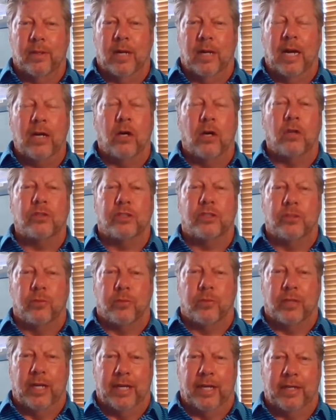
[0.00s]
I also
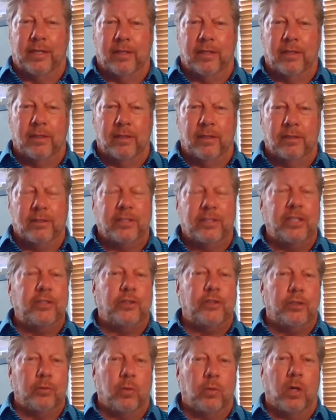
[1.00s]
think,
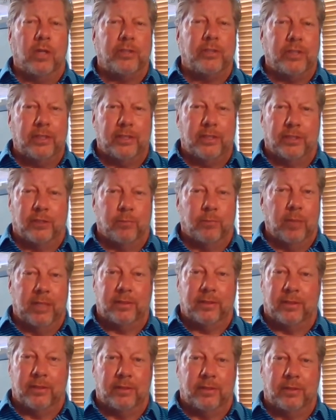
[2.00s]
since you're watching this
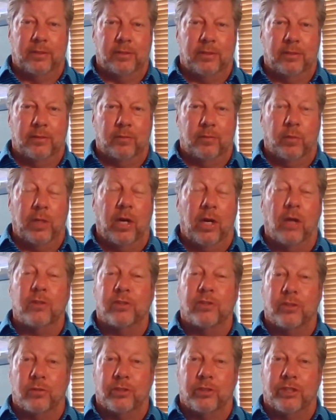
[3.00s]
message, we
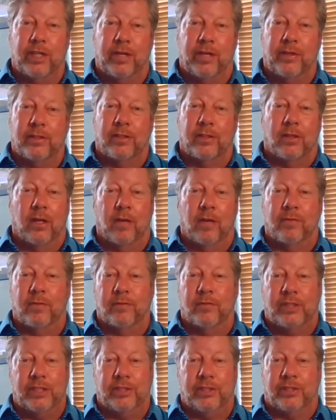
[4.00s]
also share in the love
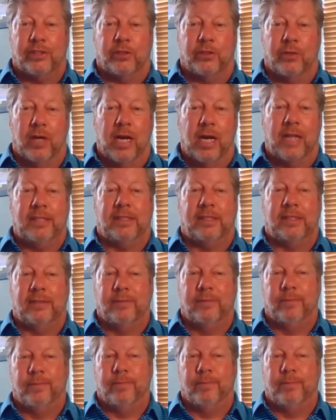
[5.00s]
of Jesus Christ.